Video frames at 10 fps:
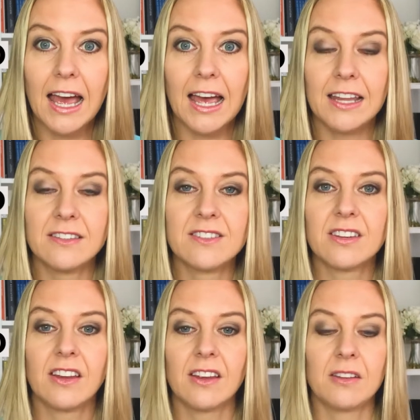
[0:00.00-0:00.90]

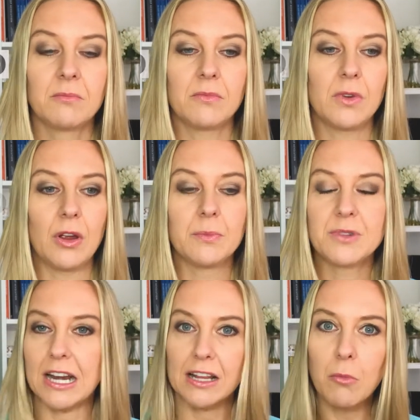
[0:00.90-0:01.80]
and, you know,
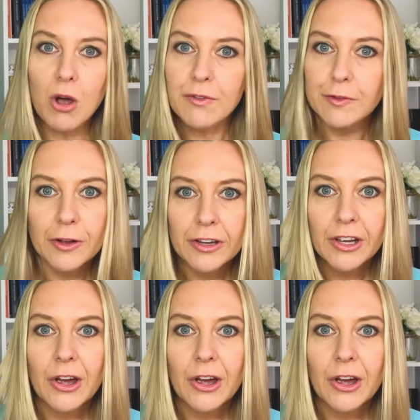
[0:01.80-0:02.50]
telling them off?